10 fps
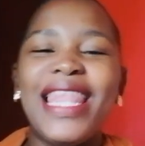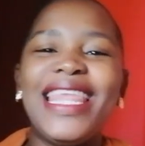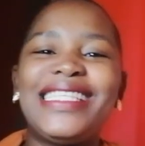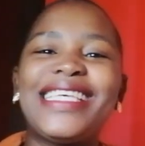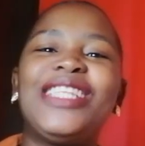
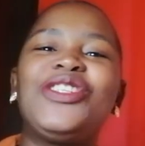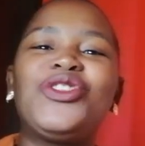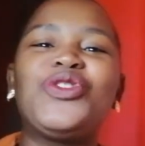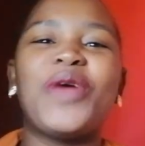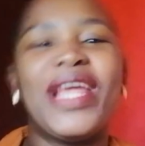Let's get
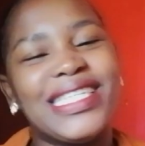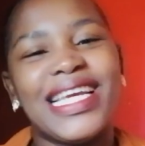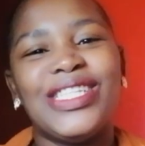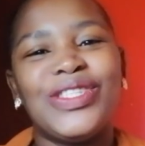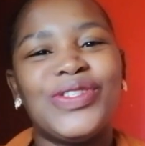straight
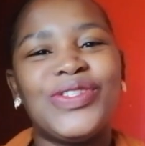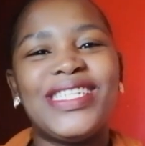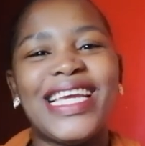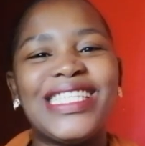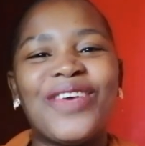into
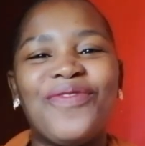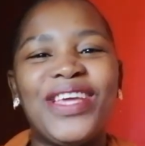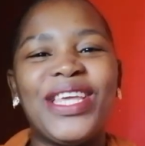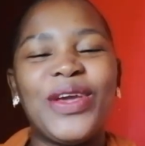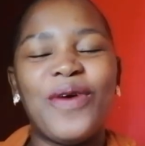today's
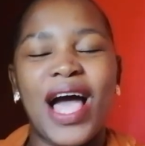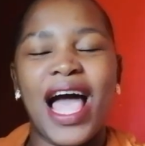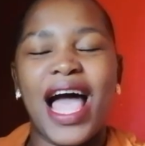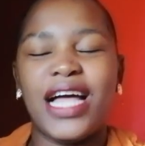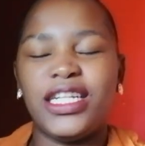video.
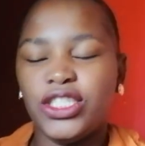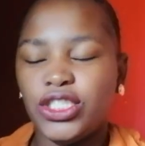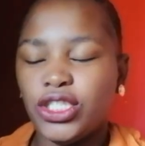Ha!